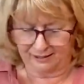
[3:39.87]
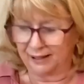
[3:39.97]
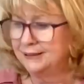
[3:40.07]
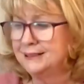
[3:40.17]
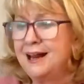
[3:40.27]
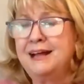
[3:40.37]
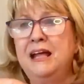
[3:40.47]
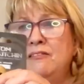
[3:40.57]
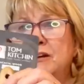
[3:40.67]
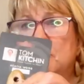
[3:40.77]
it's like
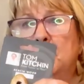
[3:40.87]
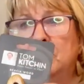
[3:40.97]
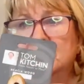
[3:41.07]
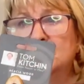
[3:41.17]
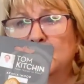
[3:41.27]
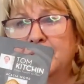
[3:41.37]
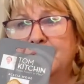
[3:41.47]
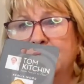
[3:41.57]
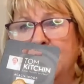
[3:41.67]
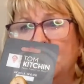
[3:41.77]
even embossed
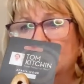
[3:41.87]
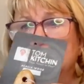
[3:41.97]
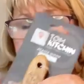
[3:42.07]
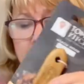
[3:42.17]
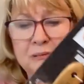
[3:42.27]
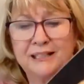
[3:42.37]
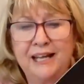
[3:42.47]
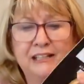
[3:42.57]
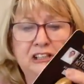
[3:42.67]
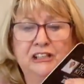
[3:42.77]
with Tom's
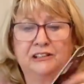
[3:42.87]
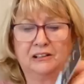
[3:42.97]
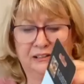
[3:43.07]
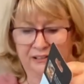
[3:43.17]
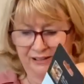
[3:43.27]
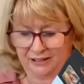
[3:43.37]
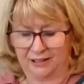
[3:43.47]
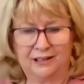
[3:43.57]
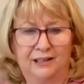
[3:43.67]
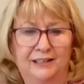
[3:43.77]
Kitchen on.
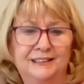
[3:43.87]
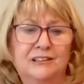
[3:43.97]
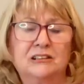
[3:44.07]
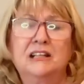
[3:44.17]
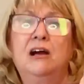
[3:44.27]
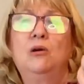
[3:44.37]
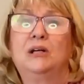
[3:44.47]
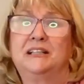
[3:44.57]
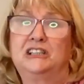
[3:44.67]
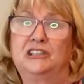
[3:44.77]
And it's got a hole
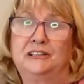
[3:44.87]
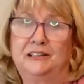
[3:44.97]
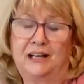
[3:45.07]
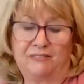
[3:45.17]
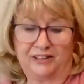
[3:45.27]
in, should you have